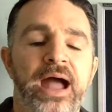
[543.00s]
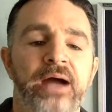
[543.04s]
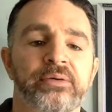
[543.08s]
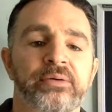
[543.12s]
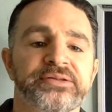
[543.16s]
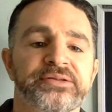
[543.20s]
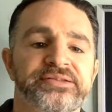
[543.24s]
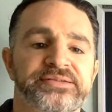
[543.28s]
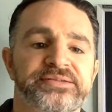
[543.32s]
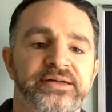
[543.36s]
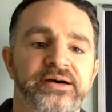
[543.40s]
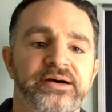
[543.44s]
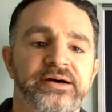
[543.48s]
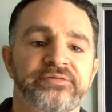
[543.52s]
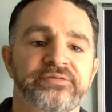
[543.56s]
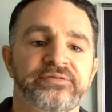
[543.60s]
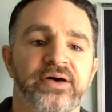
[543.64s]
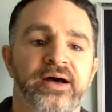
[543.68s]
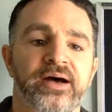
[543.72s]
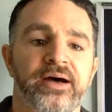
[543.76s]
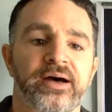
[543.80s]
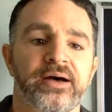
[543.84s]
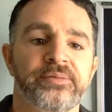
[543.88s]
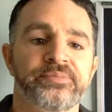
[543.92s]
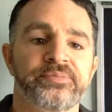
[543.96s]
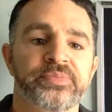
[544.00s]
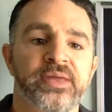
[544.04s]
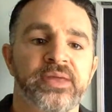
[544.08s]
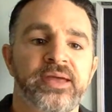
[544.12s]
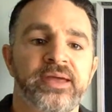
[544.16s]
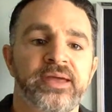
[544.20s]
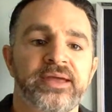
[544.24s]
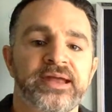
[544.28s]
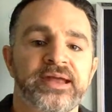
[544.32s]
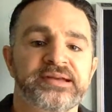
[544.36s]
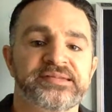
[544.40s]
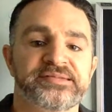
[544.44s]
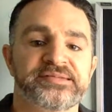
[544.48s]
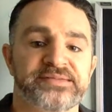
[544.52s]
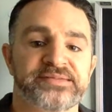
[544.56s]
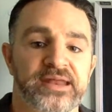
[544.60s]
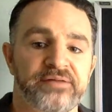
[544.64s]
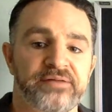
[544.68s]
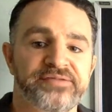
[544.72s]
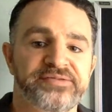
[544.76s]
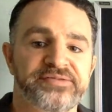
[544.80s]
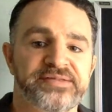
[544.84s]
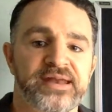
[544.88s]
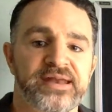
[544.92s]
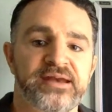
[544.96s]
our server, instead
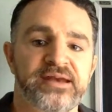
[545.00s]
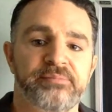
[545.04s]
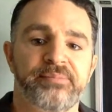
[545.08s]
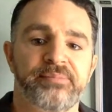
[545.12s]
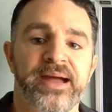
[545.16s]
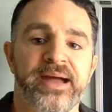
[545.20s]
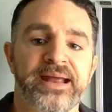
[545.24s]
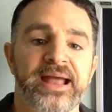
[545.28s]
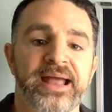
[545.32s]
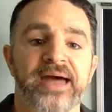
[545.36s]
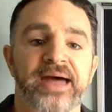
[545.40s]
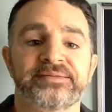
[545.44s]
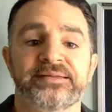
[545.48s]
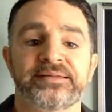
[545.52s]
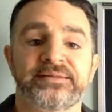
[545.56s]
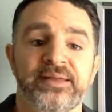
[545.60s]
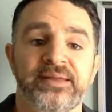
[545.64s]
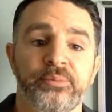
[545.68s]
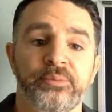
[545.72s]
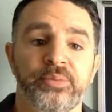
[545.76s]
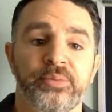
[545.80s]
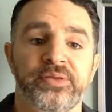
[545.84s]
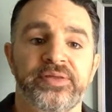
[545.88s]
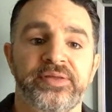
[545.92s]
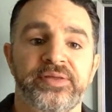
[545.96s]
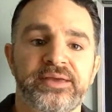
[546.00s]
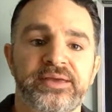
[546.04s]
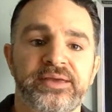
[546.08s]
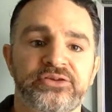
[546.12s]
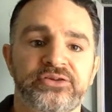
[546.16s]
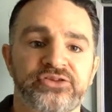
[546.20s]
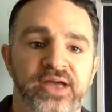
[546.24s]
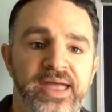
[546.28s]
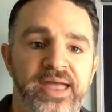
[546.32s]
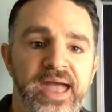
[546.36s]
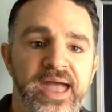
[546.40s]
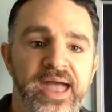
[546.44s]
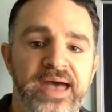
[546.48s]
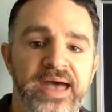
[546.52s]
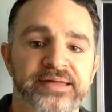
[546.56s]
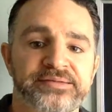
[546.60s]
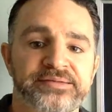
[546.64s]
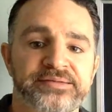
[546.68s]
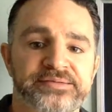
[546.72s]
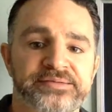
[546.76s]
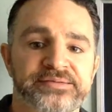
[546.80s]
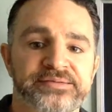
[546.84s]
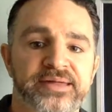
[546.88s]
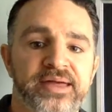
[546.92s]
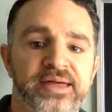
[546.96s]
of sending back as it did with
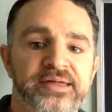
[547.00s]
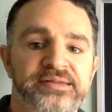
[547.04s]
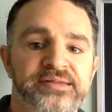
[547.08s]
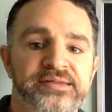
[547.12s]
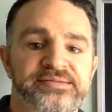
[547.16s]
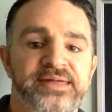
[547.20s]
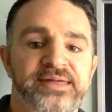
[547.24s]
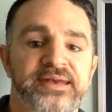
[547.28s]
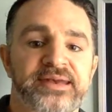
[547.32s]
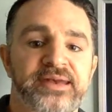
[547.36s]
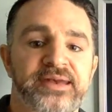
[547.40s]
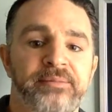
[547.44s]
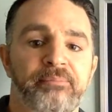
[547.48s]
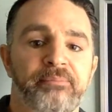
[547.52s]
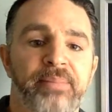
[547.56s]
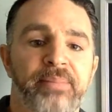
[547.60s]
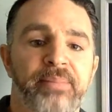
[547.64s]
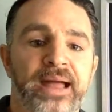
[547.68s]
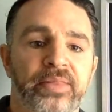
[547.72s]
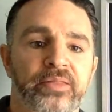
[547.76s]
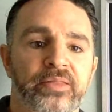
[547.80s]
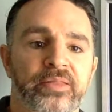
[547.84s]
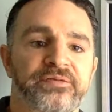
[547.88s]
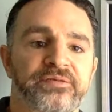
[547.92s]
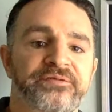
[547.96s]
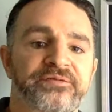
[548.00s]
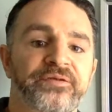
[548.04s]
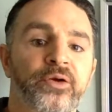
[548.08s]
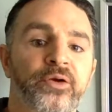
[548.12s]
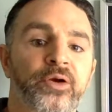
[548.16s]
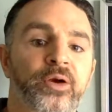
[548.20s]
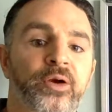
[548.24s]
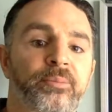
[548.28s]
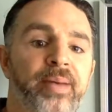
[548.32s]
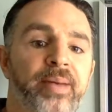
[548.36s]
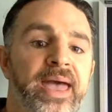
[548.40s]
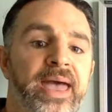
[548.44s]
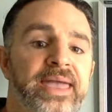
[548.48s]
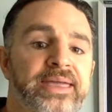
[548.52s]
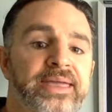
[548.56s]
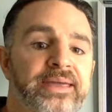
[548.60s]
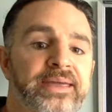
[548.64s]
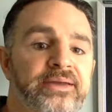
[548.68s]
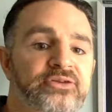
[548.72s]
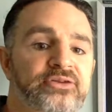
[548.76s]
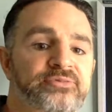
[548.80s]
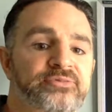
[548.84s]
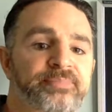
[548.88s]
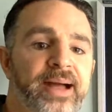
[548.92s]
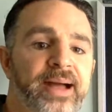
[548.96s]
EJS, sending back the full
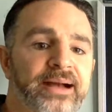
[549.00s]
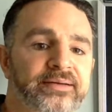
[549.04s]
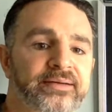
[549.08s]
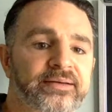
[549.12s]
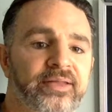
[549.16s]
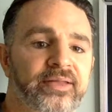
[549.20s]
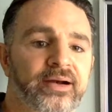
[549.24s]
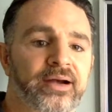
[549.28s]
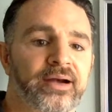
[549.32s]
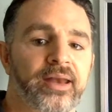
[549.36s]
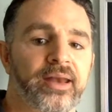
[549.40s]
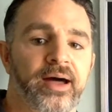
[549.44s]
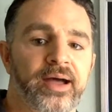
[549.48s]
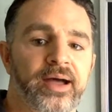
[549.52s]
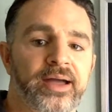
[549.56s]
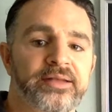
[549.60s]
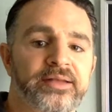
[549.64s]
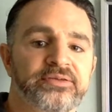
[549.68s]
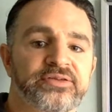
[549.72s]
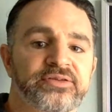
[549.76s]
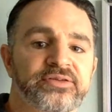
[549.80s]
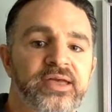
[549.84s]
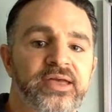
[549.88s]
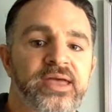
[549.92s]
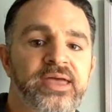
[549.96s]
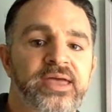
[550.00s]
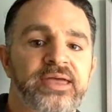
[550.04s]
page back to the client,